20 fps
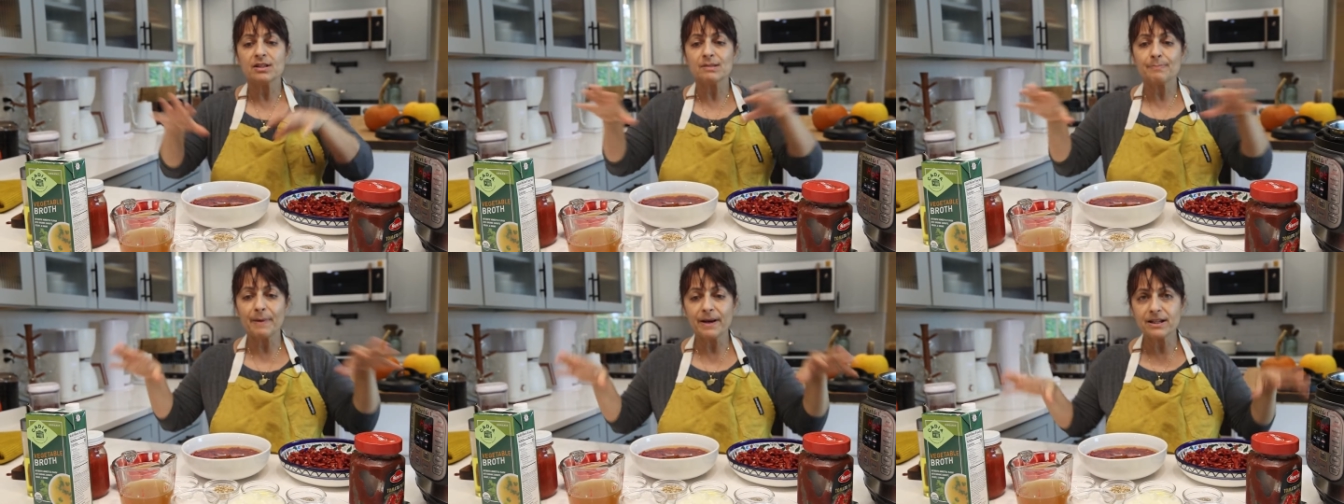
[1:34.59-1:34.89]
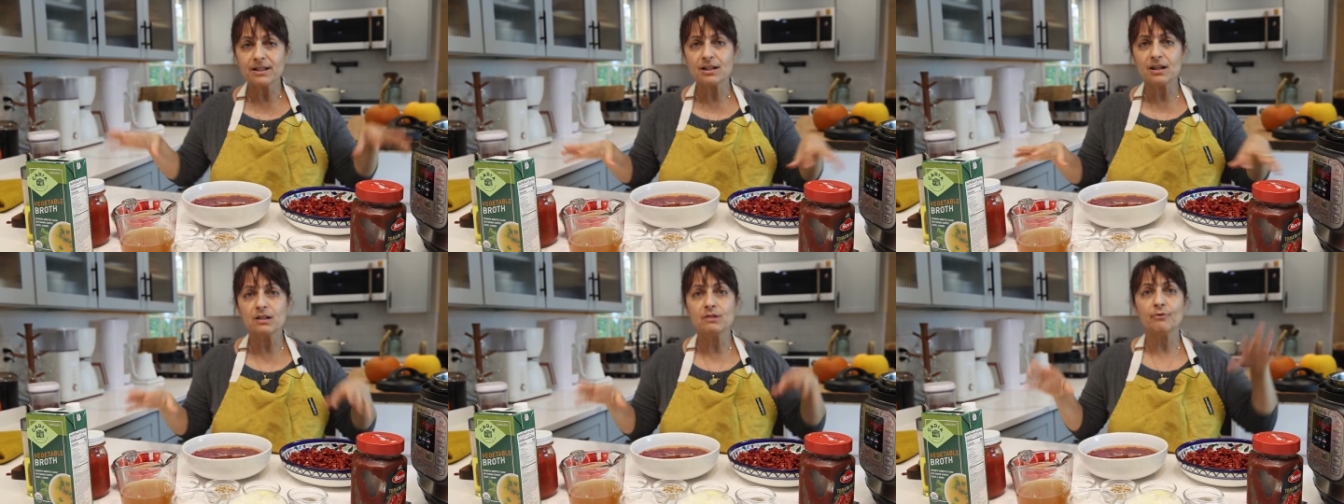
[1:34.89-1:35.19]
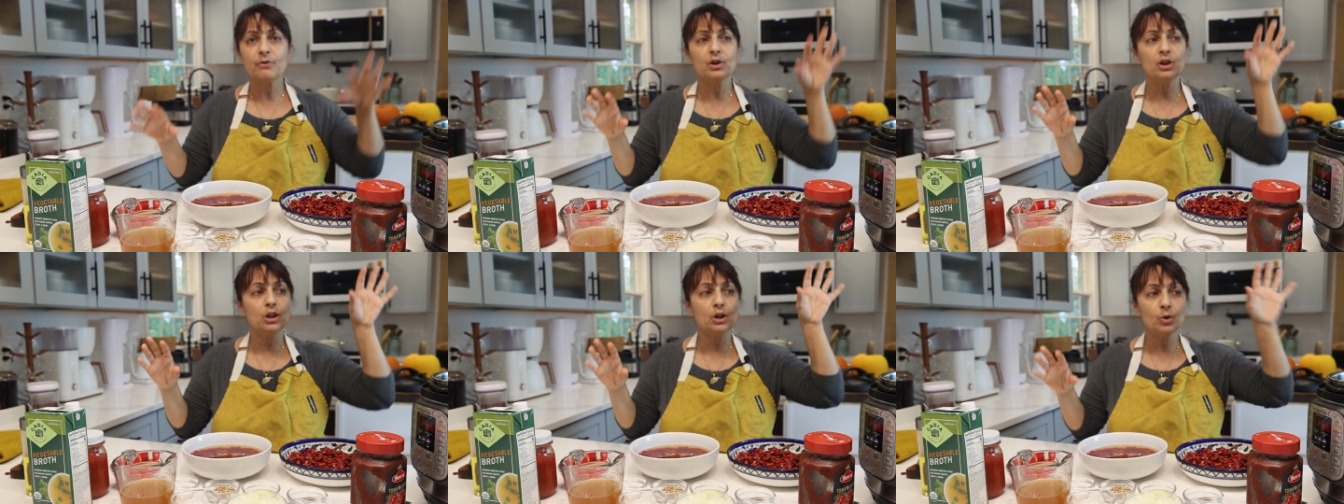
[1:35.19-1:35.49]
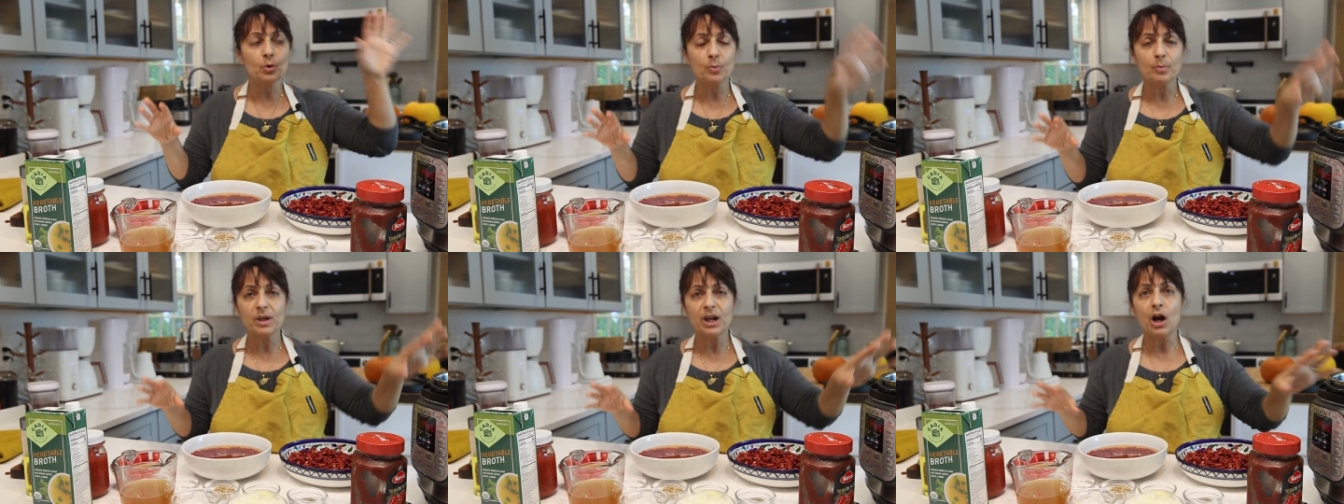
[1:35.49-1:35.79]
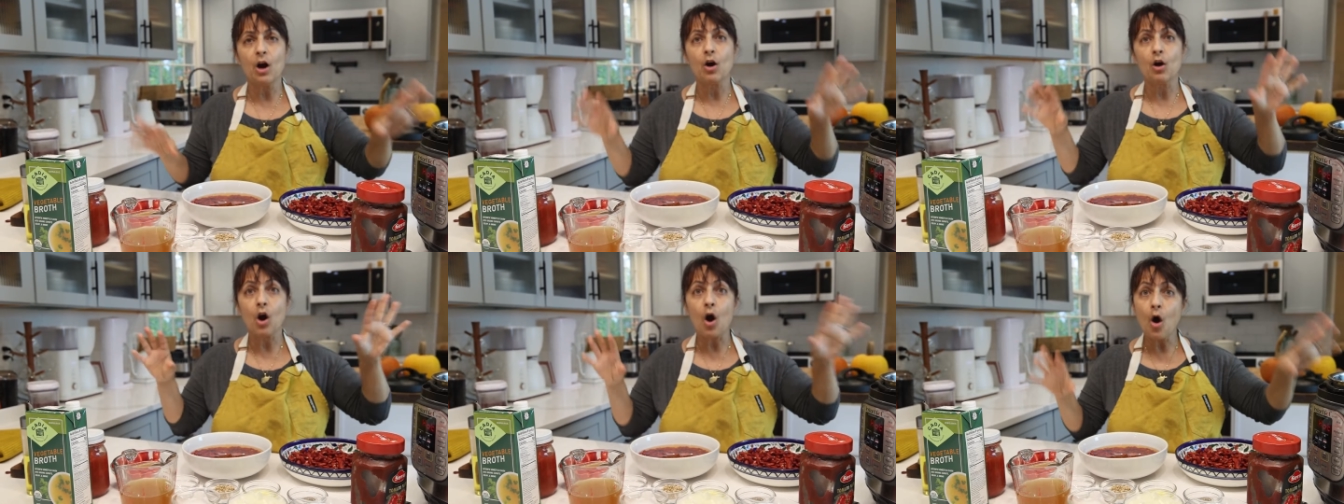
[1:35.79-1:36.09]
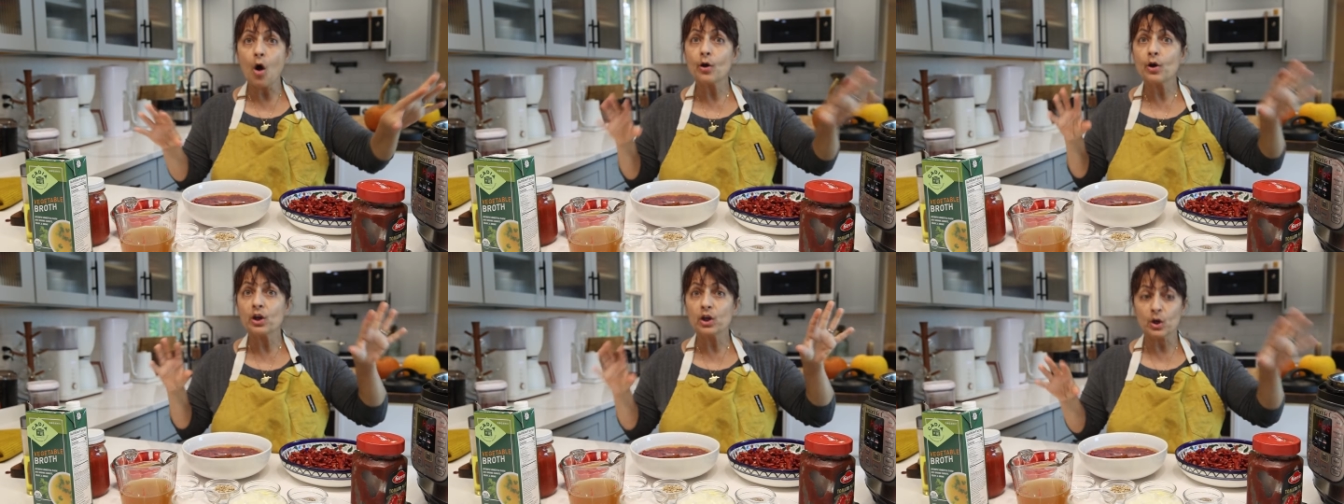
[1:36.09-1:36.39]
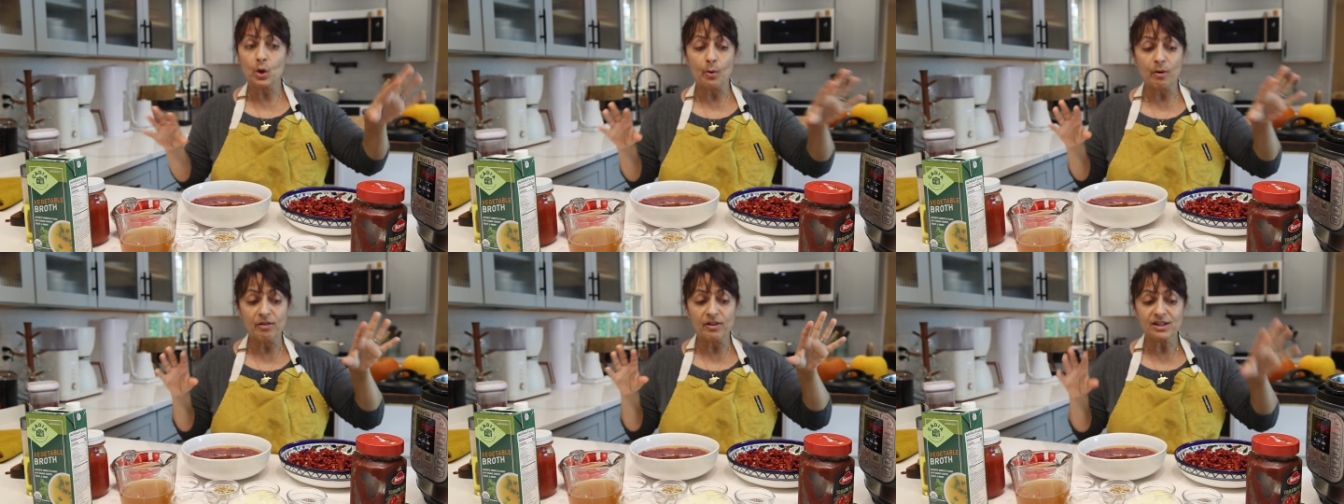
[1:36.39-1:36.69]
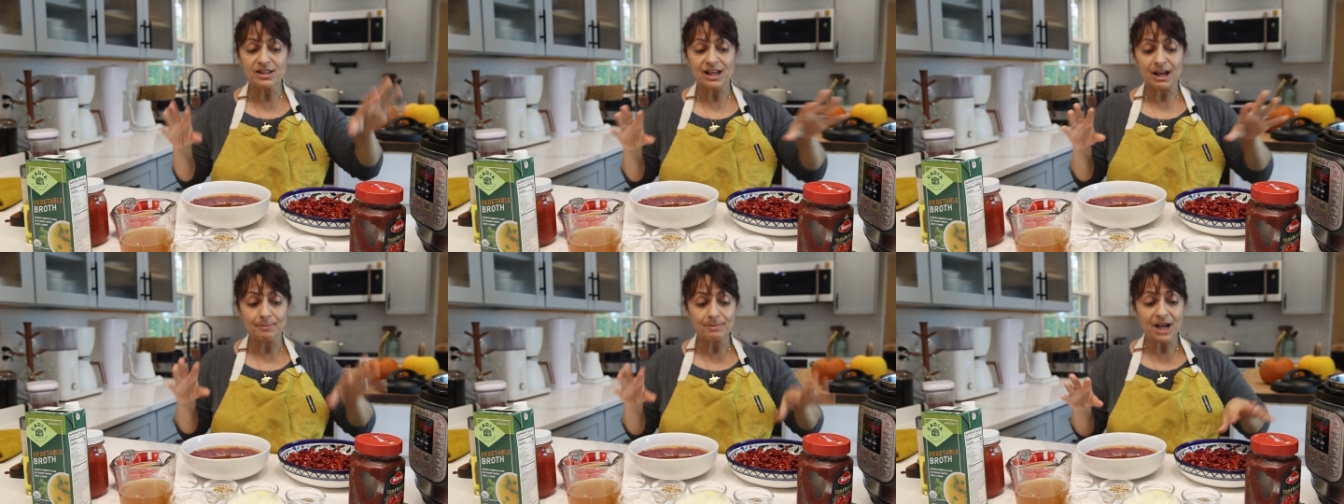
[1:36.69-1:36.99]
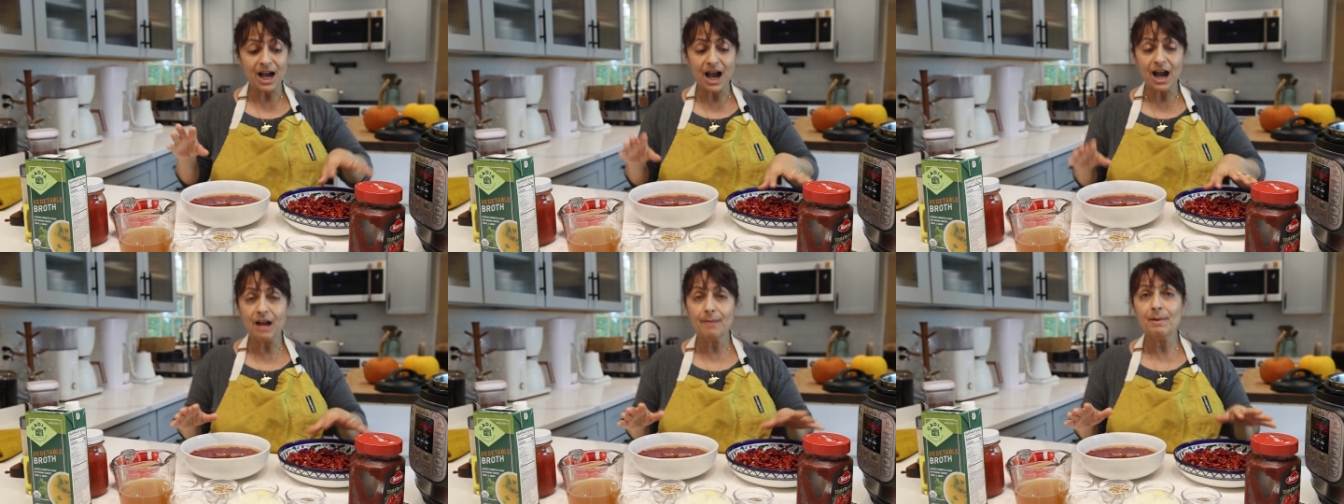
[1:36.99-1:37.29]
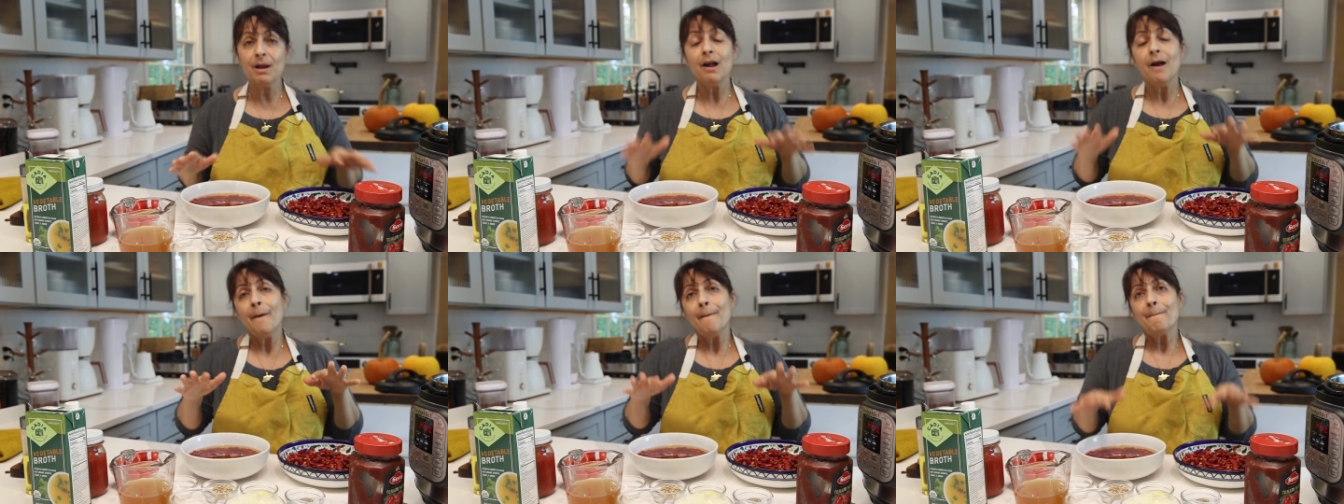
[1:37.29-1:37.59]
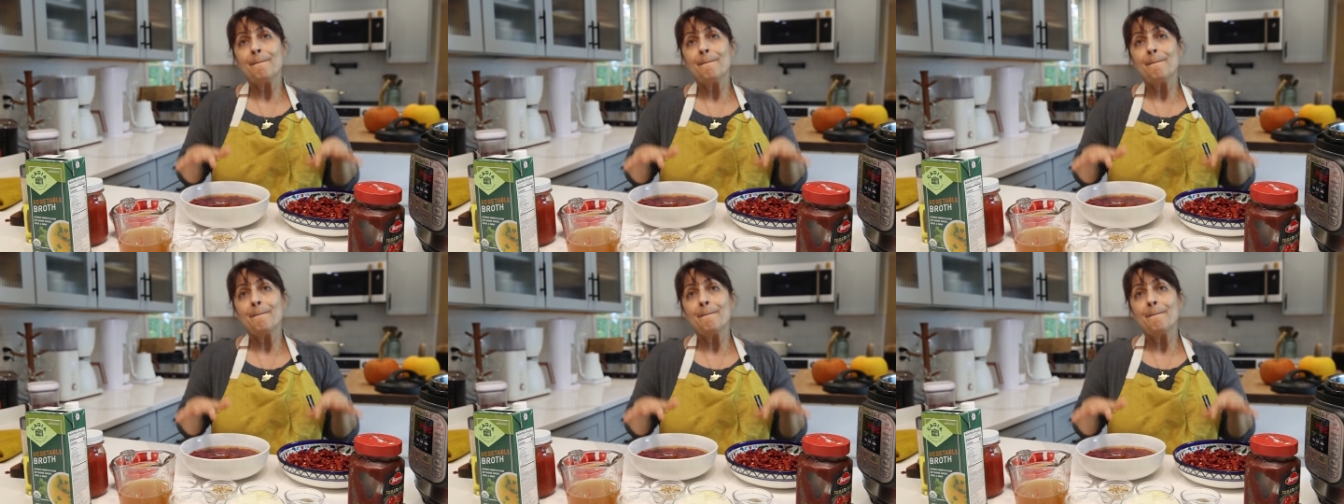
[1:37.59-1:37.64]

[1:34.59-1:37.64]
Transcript: the spices for the lubia are all going to go in the same time.